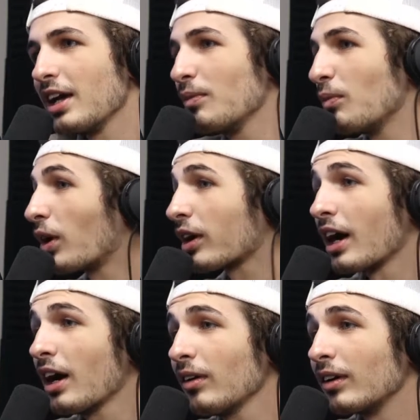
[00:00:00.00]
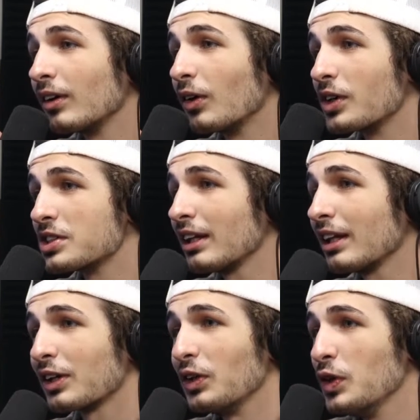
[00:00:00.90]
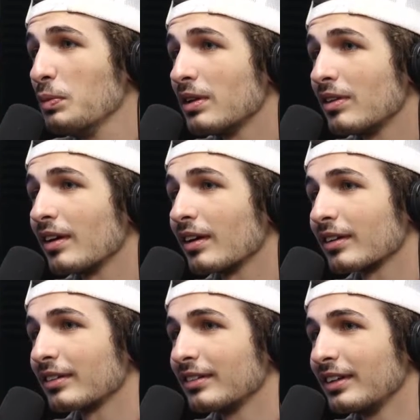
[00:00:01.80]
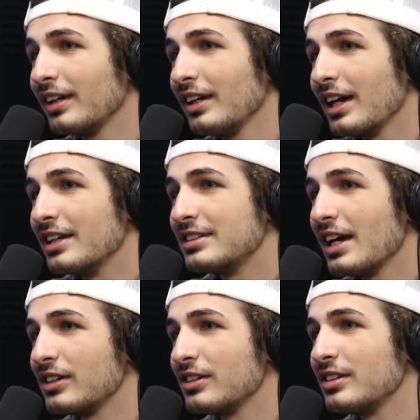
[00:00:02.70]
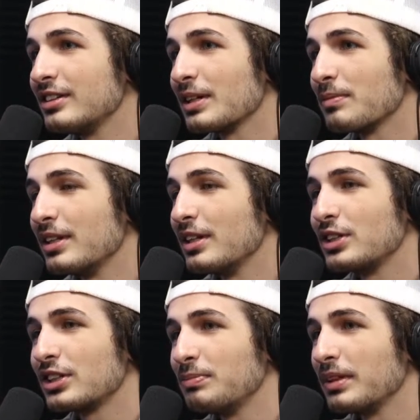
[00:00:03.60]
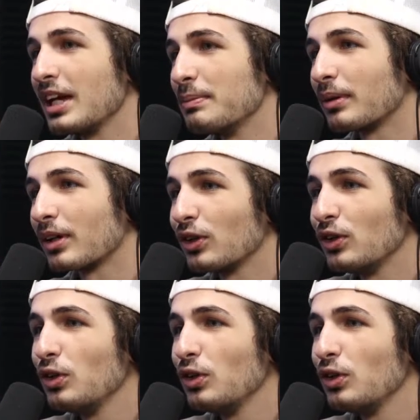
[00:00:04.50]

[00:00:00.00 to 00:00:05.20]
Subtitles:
work out, or is that like a human thing? Is that something that just became part of human